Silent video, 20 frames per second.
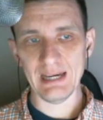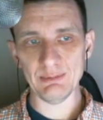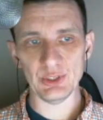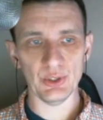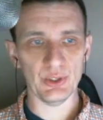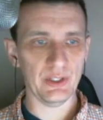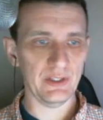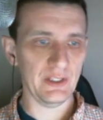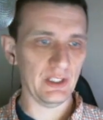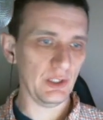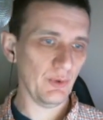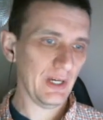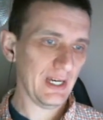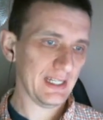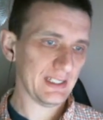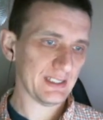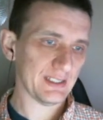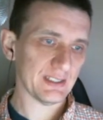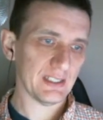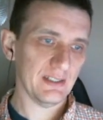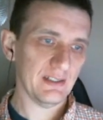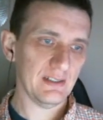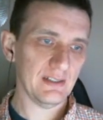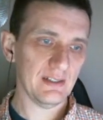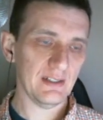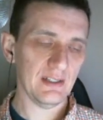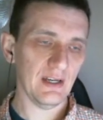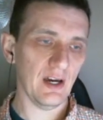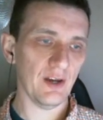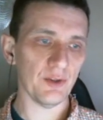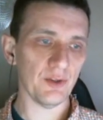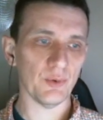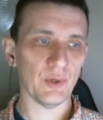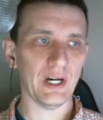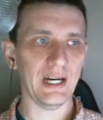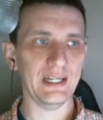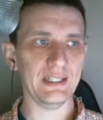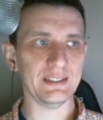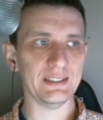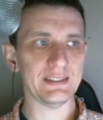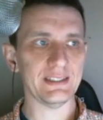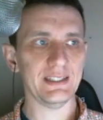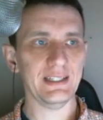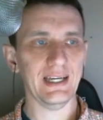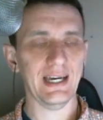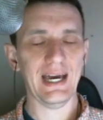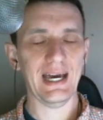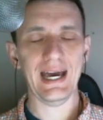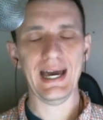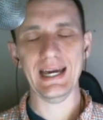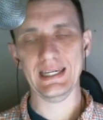zone in the US. Otherwise, I